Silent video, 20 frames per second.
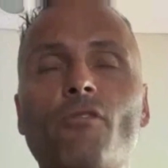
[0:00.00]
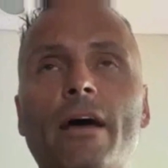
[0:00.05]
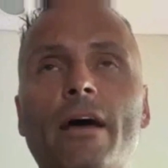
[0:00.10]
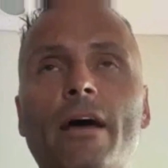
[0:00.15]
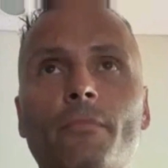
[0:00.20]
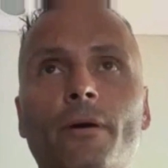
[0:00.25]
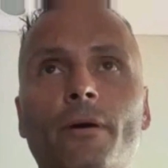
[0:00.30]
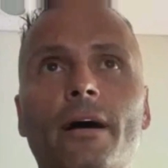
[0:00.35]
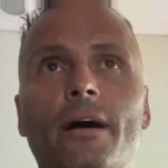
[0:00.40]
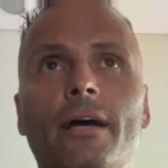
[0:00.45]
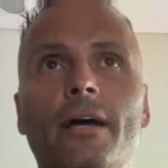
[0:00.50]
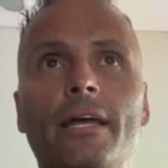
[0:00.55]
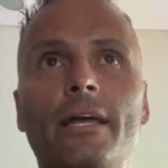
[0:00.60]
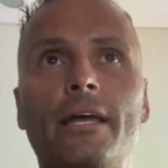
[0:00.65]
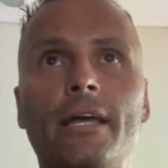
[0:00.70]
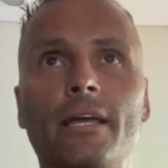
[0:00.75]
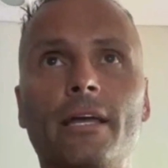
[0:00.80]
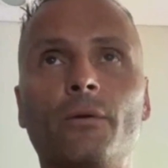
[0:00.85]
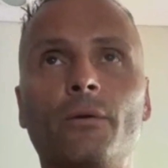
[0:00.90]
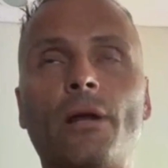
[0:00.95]
When I won
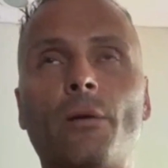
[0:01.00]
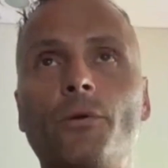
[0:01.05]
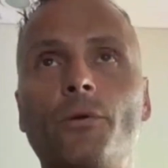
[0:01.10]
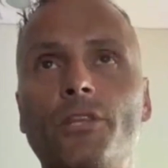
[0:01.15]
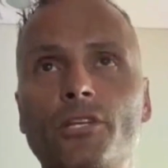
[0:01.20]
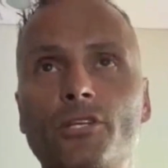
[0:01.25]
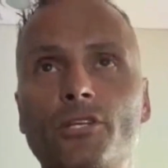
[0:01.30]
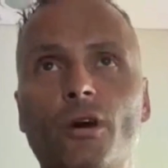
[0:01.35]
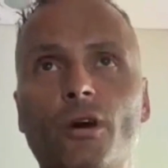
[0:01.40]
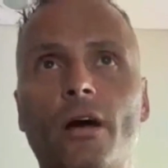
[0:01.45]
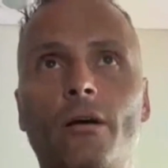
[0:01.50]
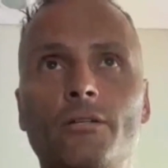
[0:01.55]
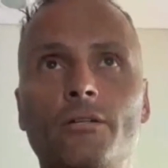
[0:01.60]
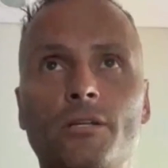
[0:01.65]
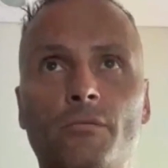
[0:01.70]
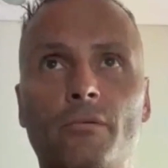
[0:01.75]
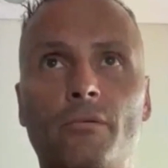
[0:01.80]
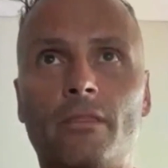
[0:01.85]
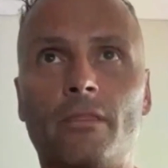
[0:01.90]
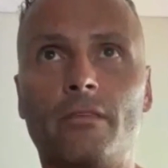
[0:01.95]
the
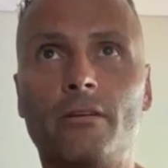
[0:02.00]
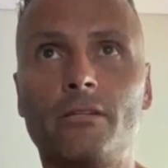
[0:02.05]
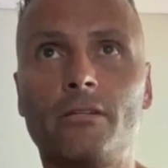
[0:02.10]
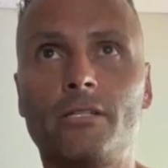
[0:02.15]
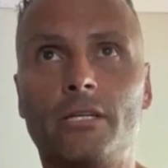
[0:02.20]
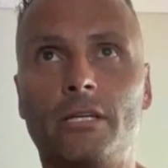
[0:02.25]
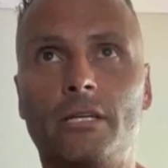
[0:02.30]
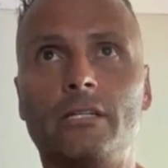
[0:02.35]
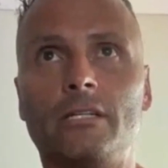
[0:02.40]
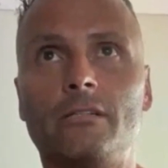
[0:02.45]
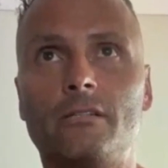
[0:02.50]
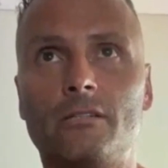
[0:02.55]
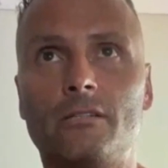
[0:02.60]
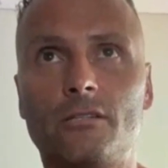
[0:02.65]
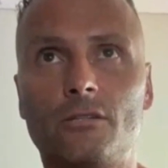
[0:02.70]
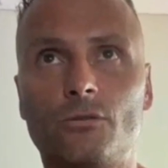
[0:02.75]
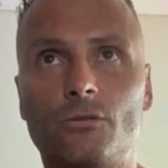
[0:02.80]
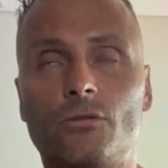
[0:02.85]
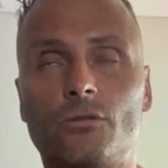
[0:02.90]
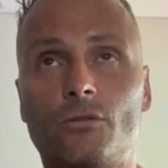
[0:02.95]
trials and ran
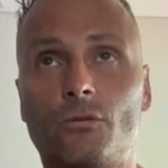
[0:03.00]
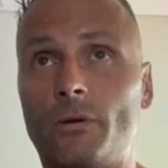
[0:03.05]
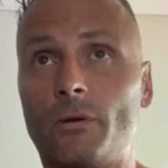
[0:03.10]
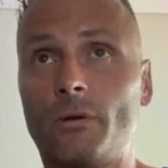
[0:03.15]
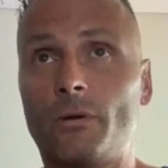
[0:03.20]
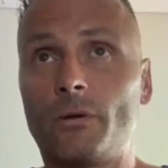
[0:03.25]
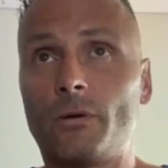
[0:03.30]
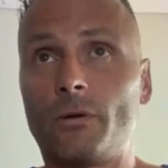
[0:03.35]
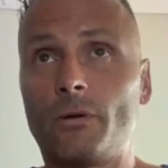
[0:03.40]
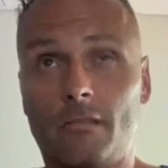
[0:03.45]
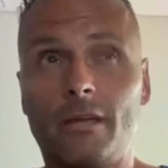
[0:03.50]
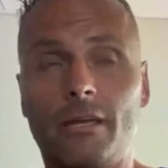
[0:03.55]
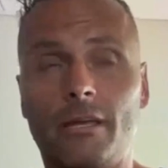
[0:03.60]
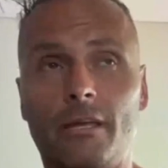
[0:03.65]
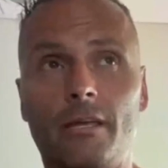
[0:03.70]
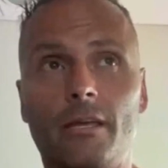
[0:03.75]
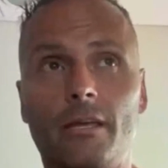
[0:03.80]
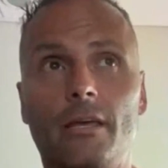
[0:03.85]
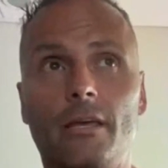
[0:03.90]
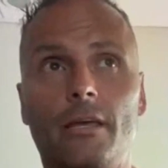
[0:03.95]

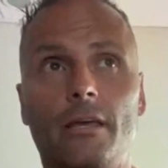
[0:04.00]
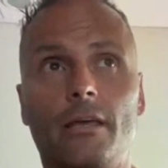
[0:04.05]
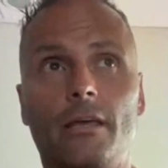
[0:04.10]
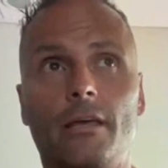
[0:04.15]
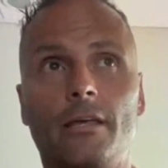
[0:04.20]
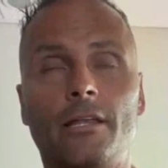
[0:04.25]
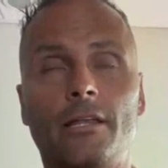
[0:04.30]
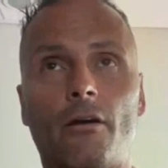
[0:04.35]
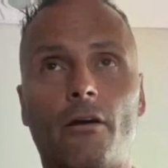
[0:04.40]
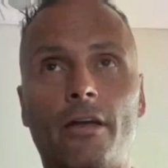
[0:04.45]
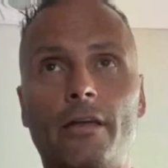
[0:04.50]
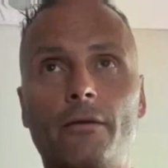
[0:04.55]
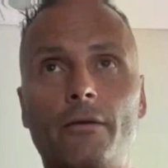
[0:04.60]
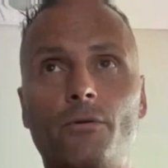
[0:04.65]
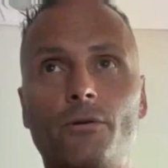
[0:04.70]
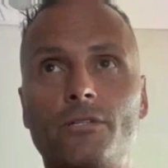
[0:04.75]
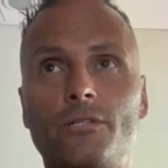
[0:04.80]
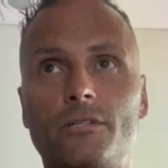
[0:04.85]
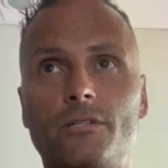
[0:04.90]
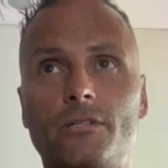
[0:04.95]
13:23,
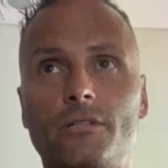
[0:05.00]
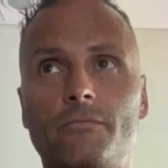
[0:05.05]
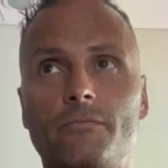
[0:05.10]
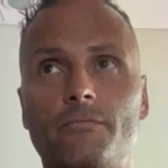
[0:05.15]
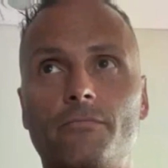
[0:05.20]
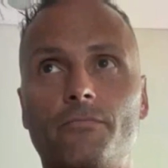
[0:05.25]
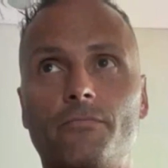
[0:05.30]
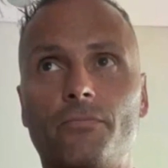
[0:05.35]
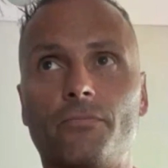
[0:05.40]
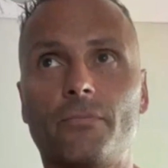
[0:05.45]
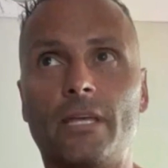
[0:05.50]
you know, he